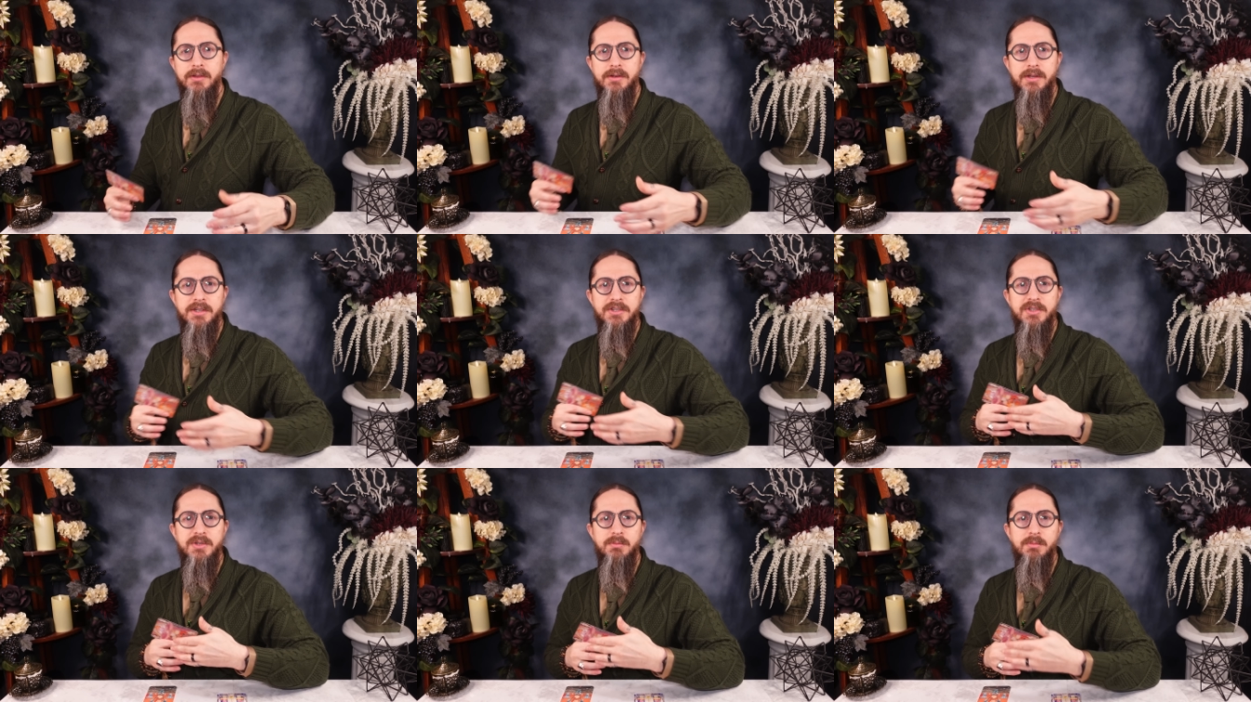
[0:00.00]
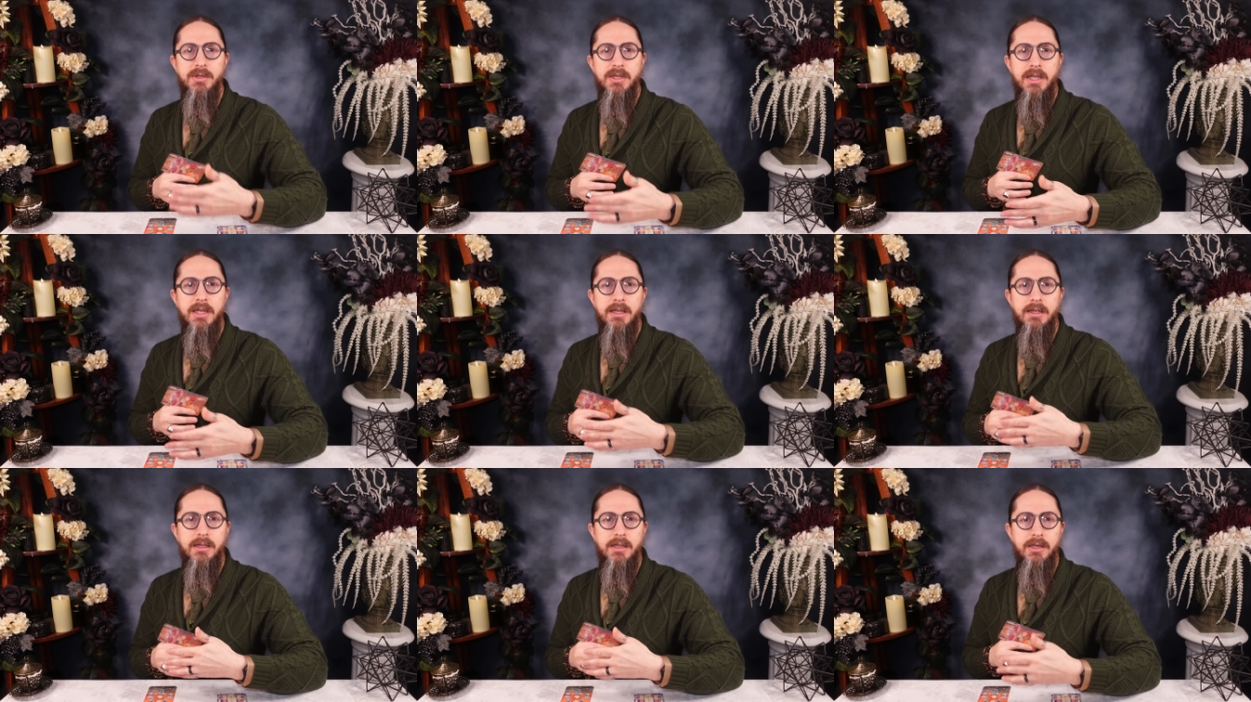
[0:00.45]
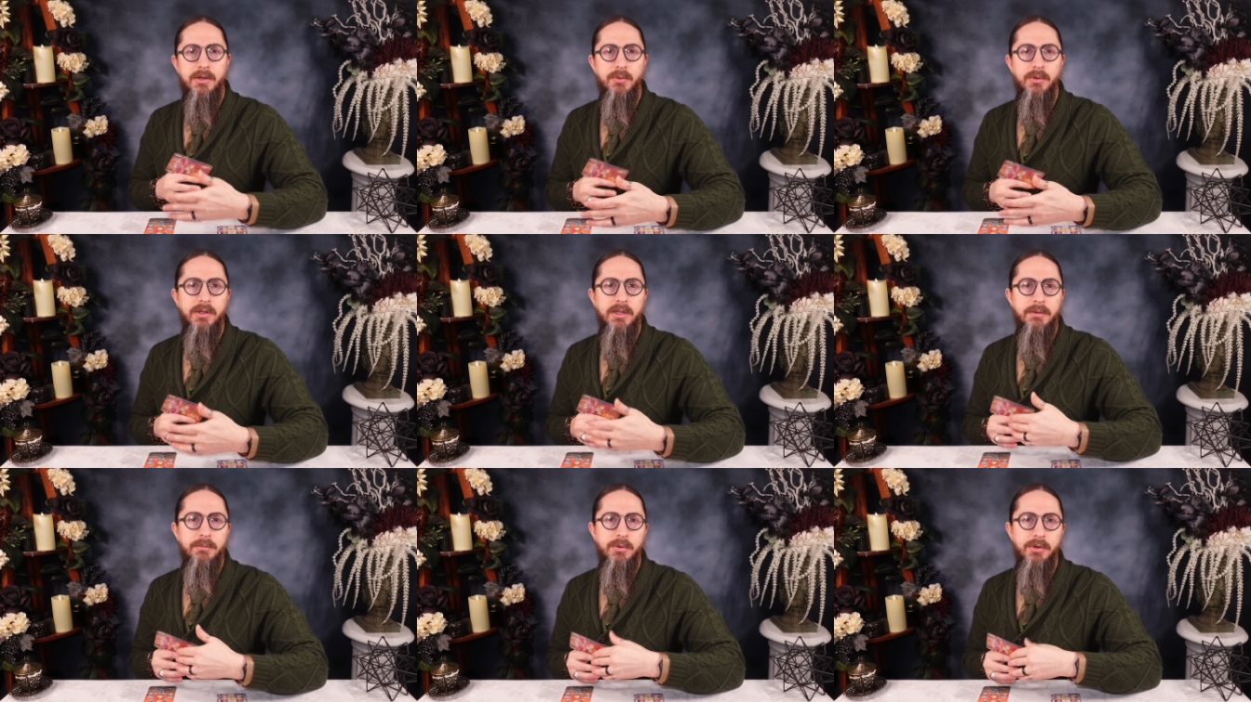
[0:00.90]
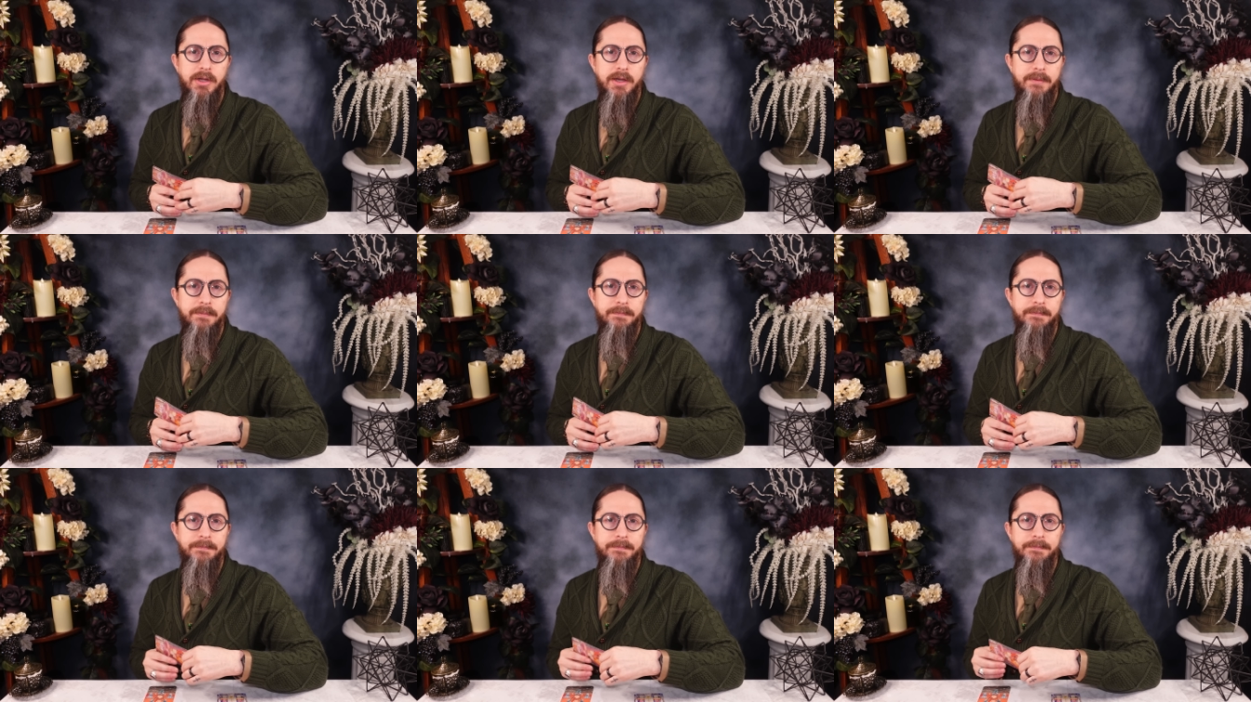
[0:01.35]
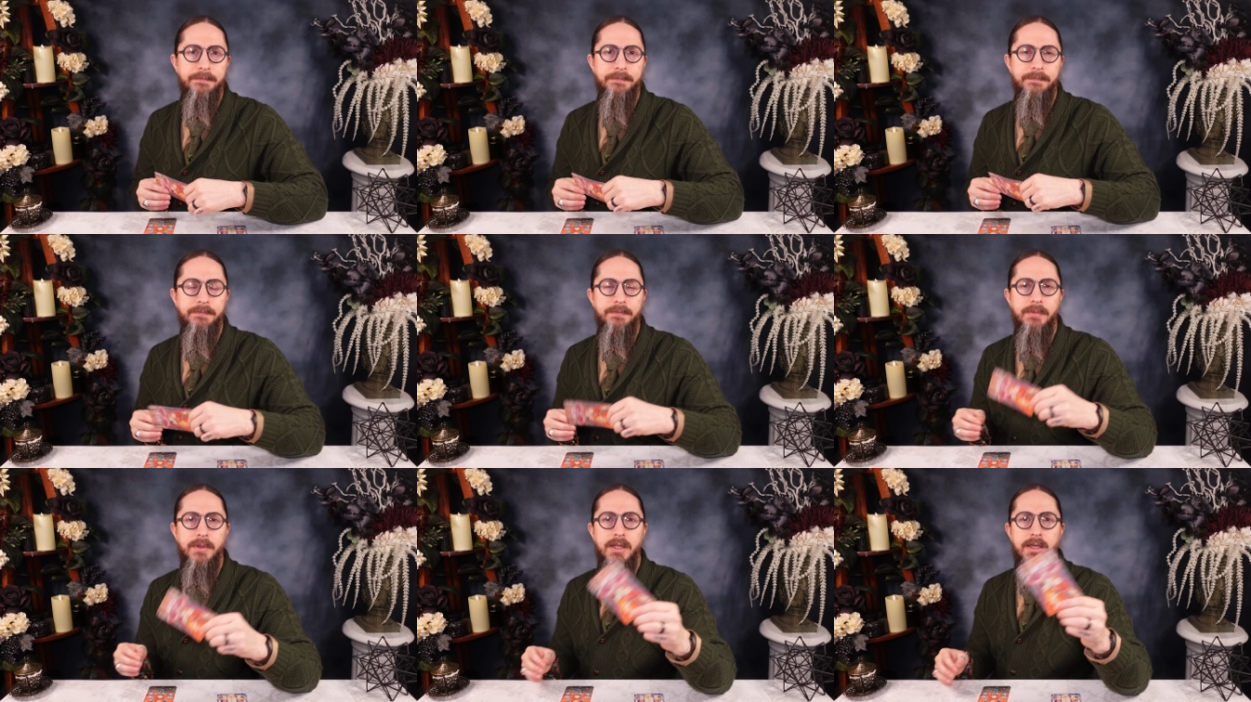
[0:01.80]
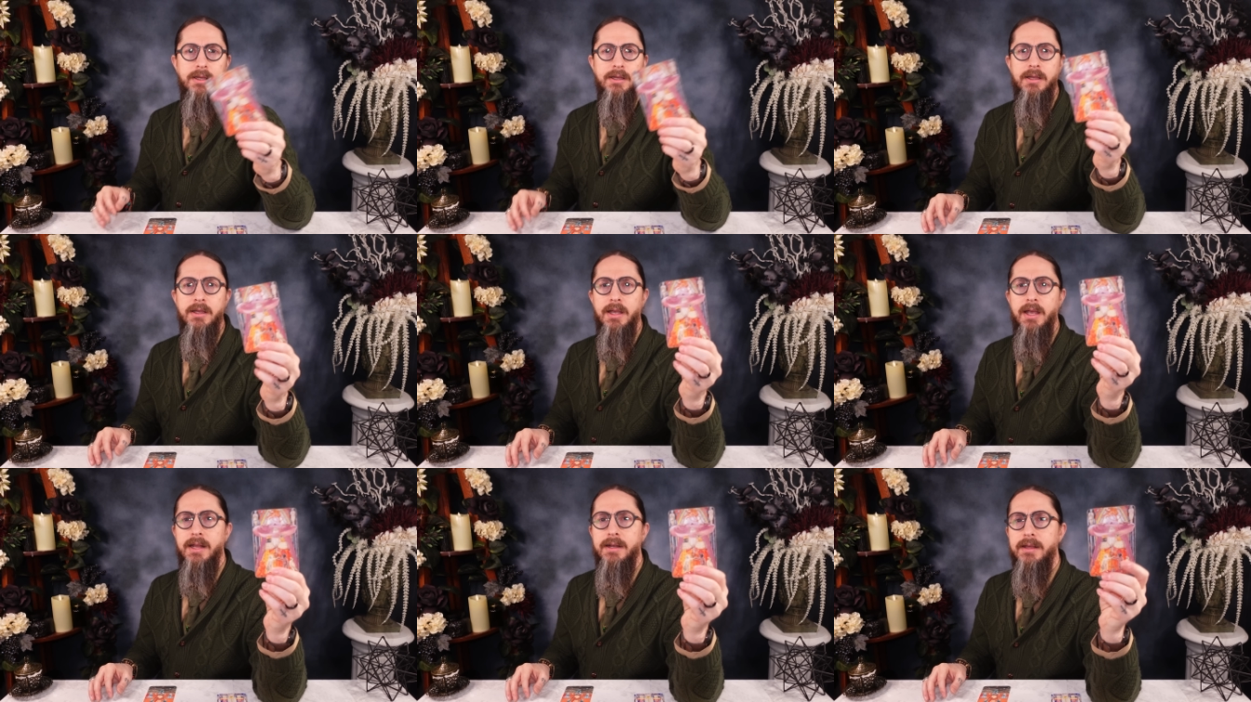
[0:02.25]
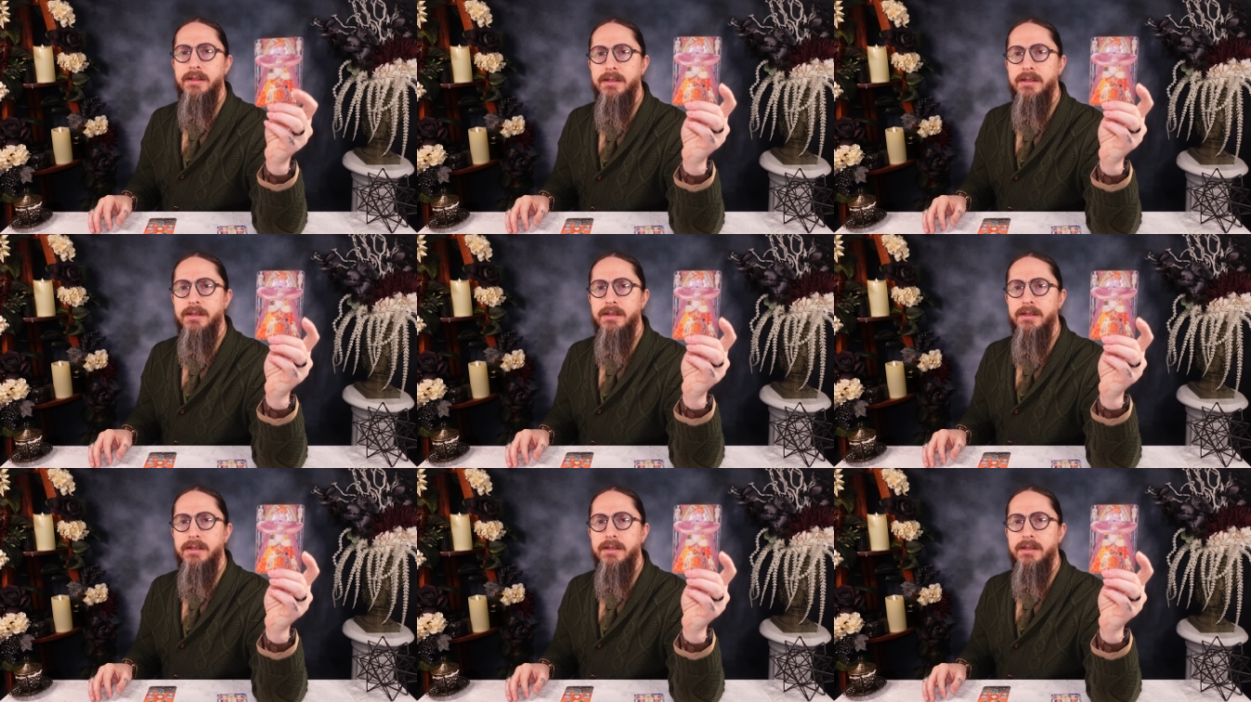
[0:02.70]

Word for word: There needs to be equilibrium. And